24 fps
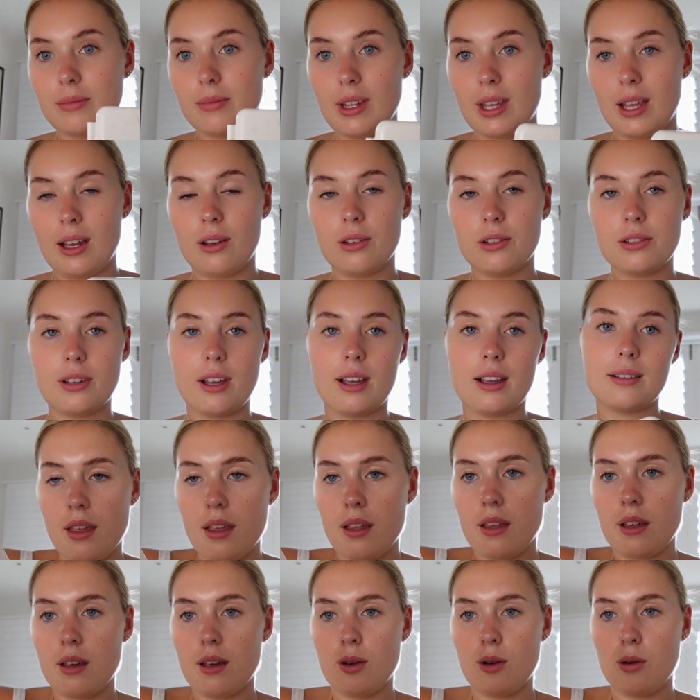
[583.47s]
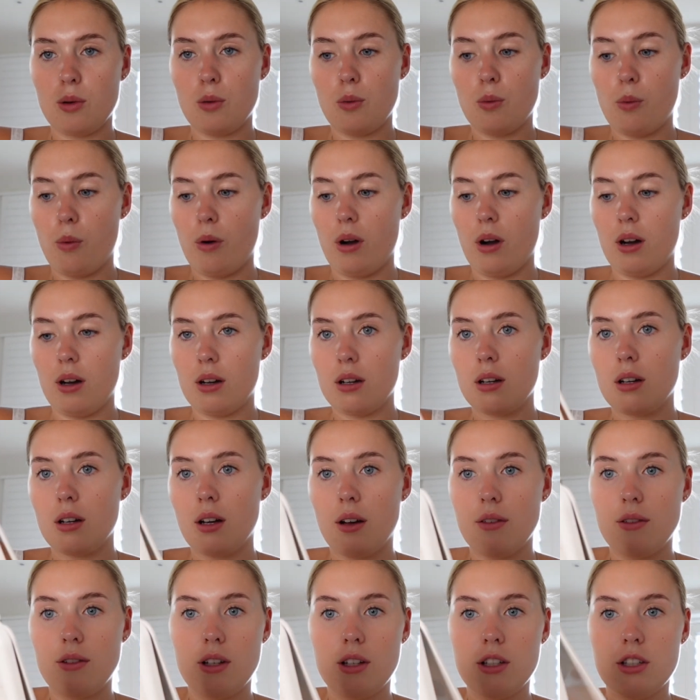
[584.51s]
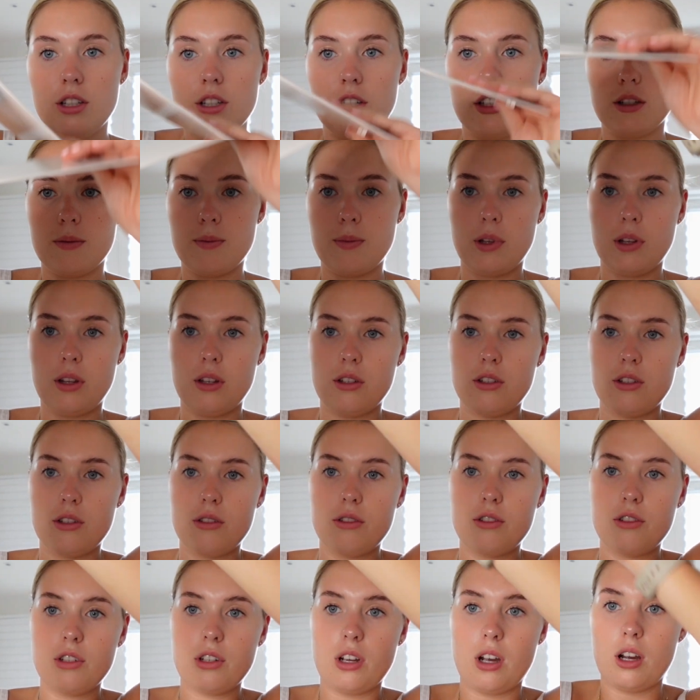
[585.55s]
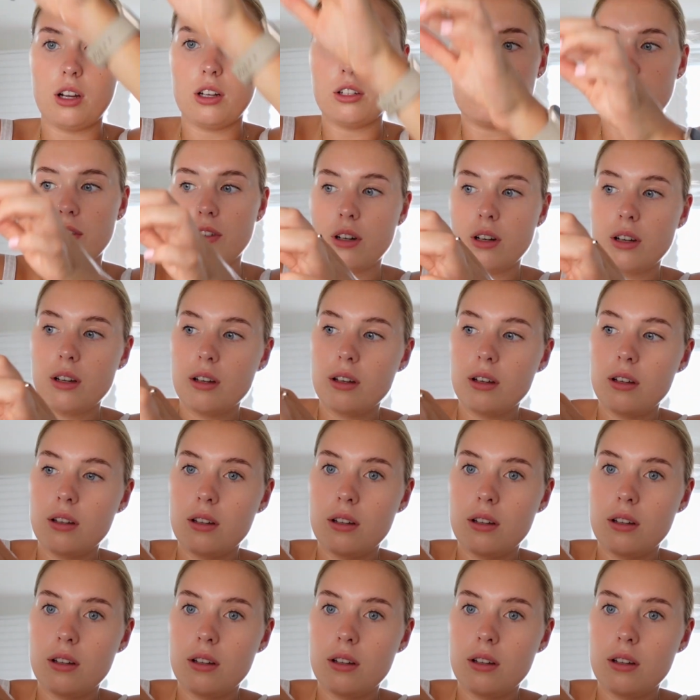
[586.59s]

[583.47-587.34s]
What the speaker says: it looks like. Or what, I've literally just put this charger in it.